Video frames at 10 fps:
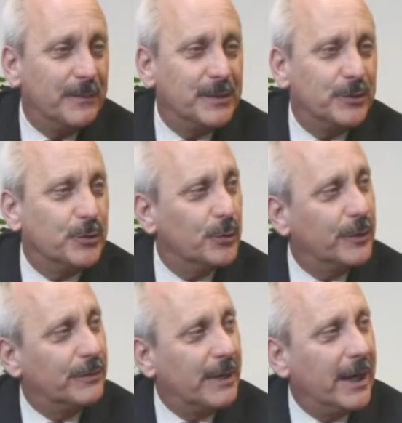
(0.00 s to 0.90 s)
is true
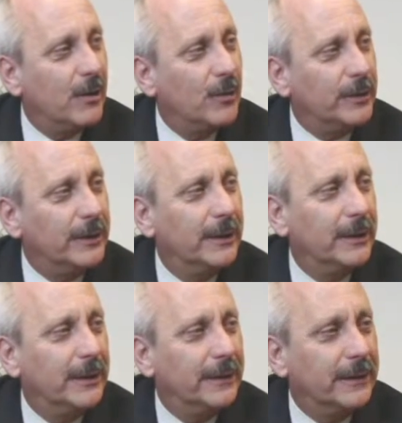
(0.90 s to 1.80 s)
with my own.
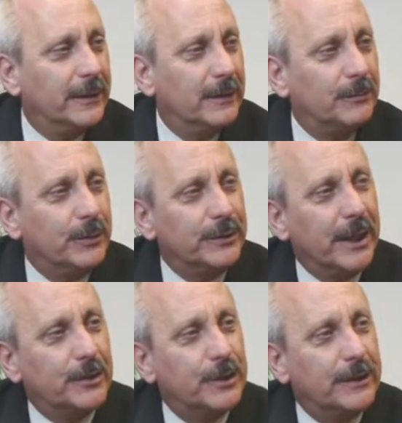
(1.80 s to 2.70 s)
The
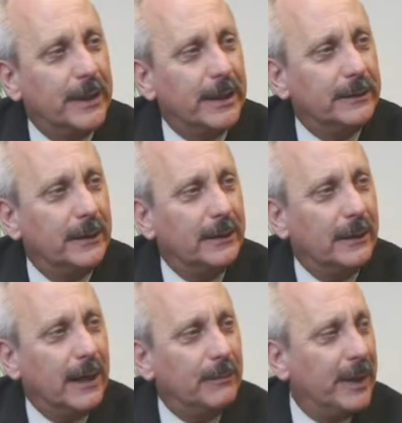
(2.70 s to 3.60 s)
protection that
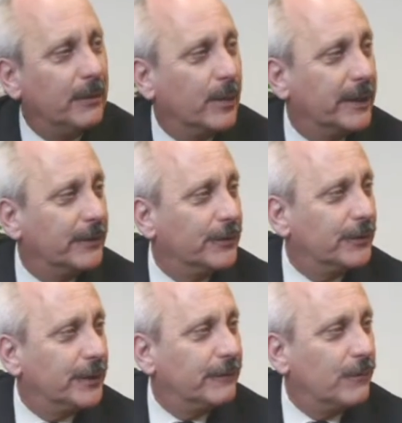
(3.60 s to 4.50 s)
I pay
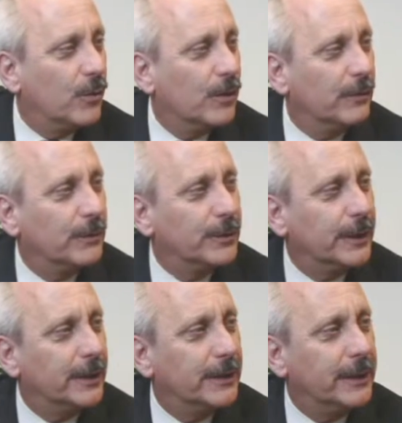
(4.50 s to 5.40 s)
regularly for,
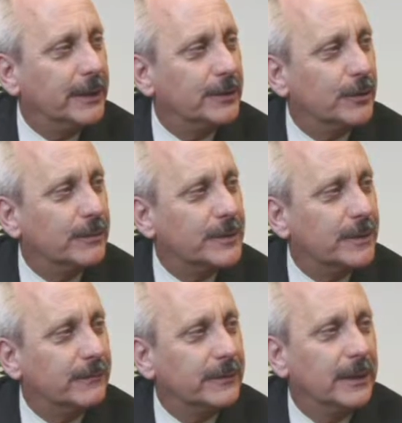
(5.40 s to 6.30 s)
particularly in terms
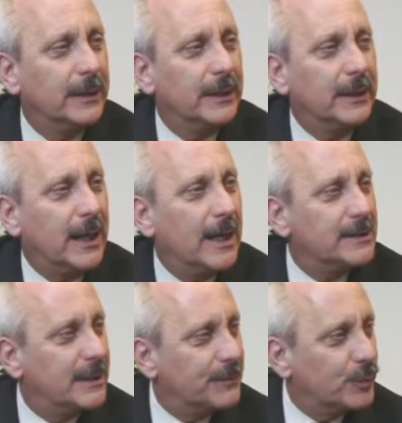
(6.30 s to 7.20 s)
of
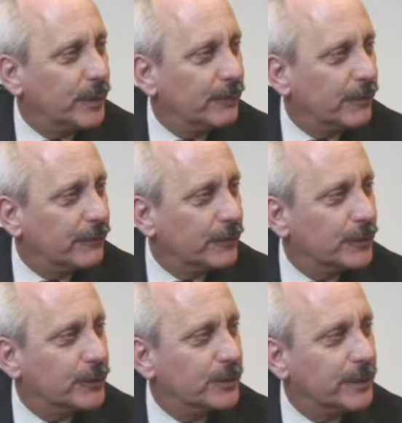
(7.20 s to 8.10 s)
concepts we
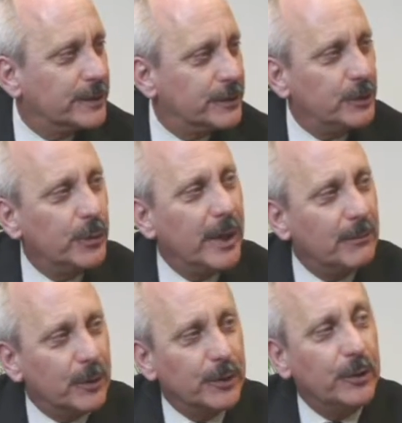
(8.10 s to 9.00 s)
refer to as
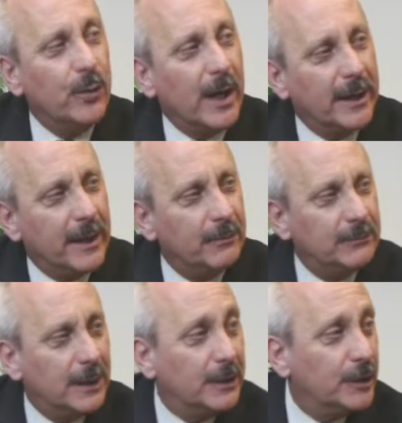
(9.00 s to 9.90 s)
UM or UIM,
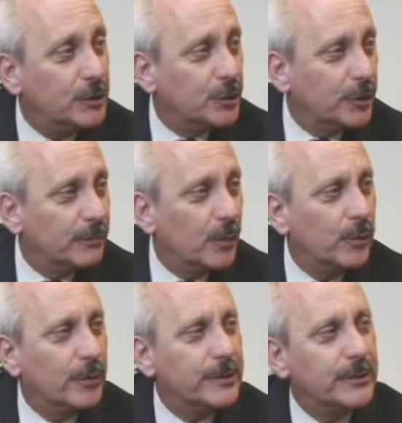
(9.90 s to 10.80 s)
uninsured
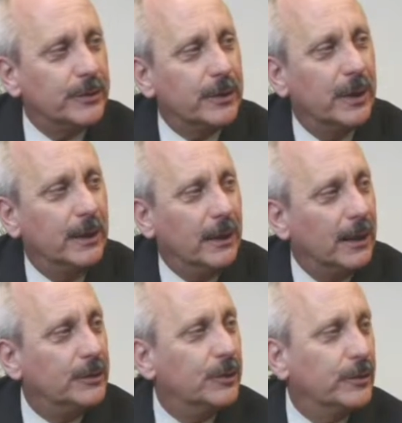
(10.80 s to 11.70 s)
motorist or
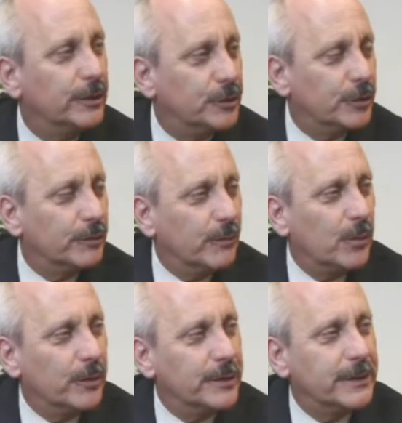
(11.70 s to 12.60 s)
underinsured
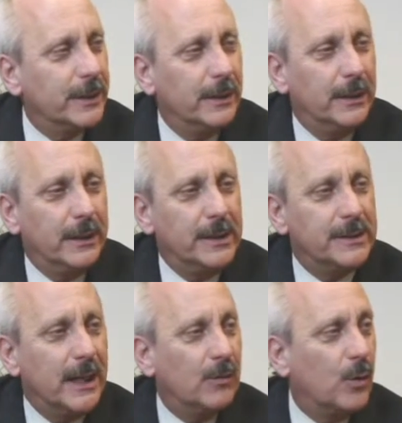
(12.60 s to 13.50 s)
motorist, is
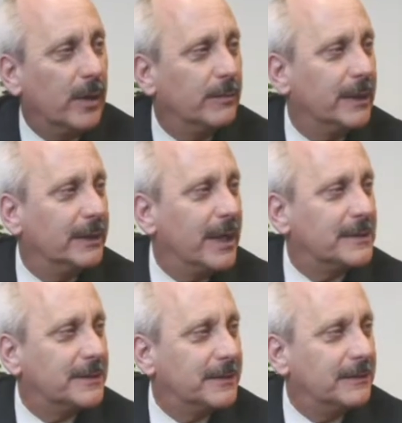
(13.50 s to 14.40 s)
now quite a bit
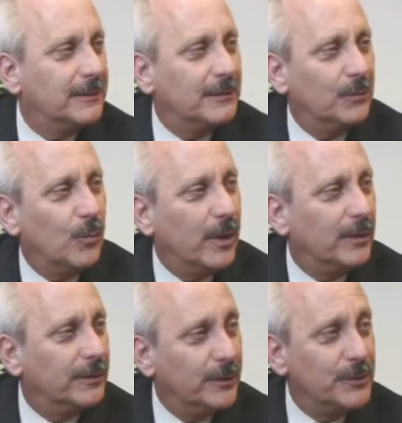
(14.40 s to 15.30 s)
less than what
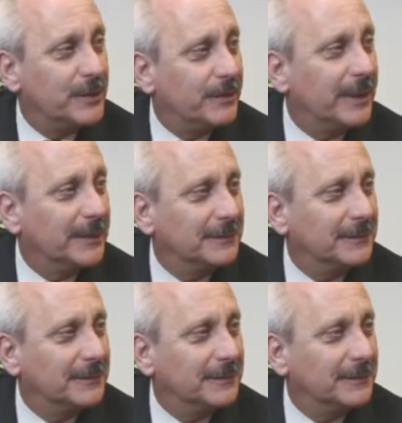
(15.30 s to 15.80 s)
it used to be.